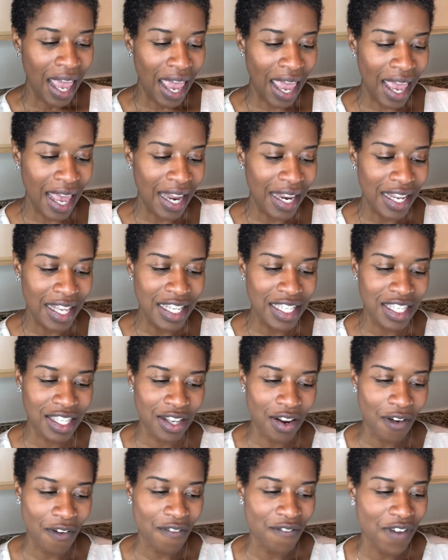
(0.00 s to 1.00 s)
And it's,
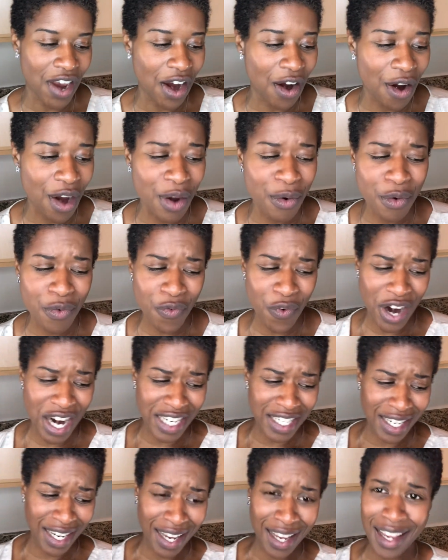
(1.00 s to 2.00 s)
you know, very
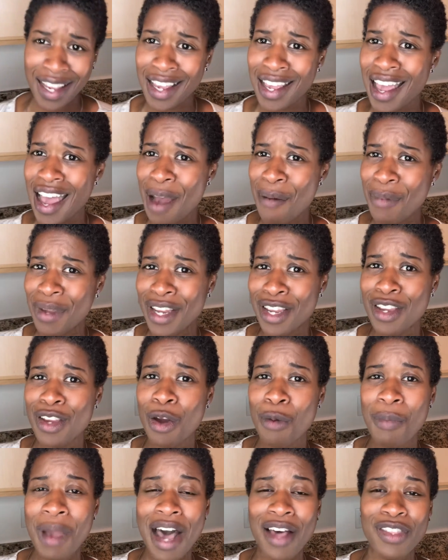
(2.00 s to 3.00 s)
refreshing. I mean,
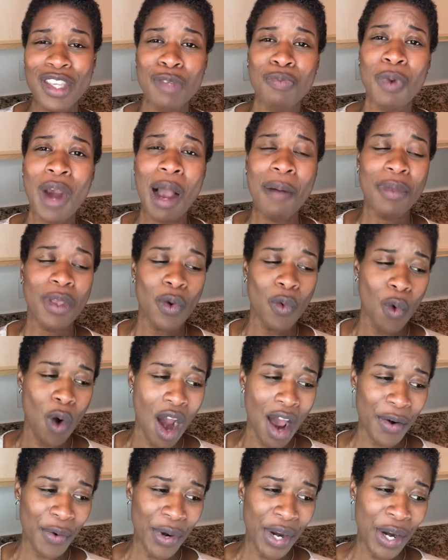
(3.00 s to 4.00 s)
your mouth is probably
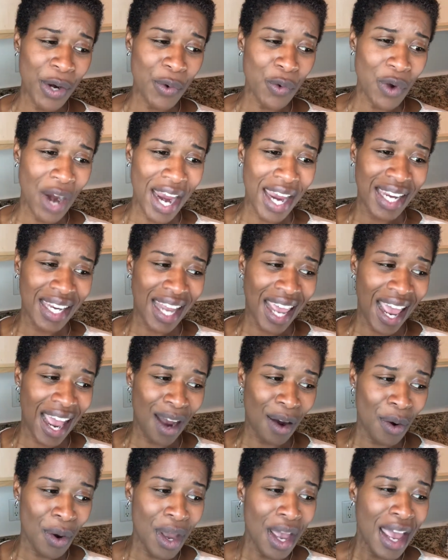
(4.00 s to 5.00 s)
watering right
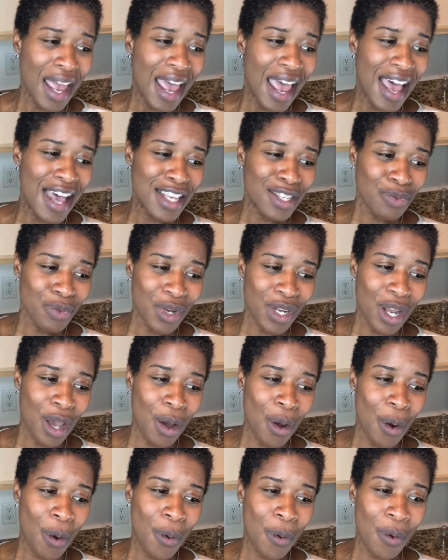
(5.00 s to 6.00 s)
now. As we
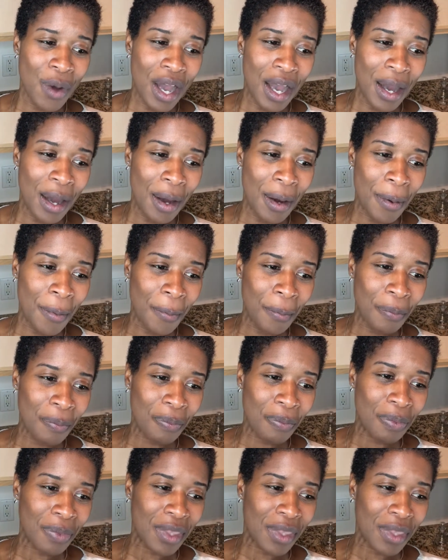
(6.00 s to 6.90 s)
know, um,